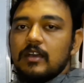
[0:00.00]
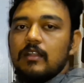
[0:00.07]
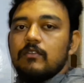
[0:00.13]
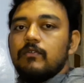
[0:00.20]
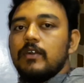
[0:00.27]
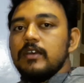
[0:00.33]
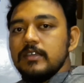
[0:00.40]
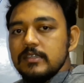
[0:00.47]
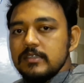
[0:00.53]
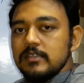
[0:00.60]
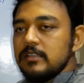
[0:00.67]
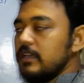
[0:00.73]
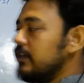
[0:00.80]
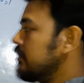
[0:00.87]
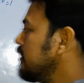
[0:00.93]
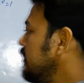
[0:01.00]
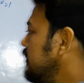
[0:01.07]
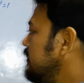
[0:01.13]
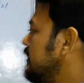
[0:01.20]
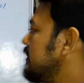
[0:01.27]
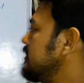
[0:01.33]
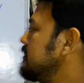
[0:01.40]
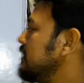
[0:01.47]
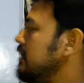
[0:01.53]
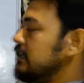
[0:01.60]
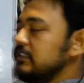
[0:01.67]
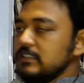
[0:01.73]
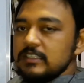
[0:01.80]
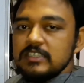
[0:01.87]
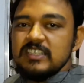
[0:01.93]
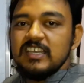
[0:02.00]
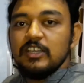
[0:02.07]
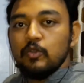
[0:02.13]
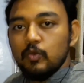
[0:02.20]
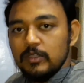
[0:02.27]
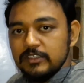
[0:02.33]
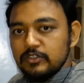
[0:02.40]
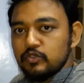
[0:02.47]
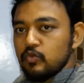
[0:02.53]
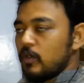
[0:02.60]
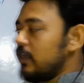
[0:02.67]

alpha is there, that is x is equals to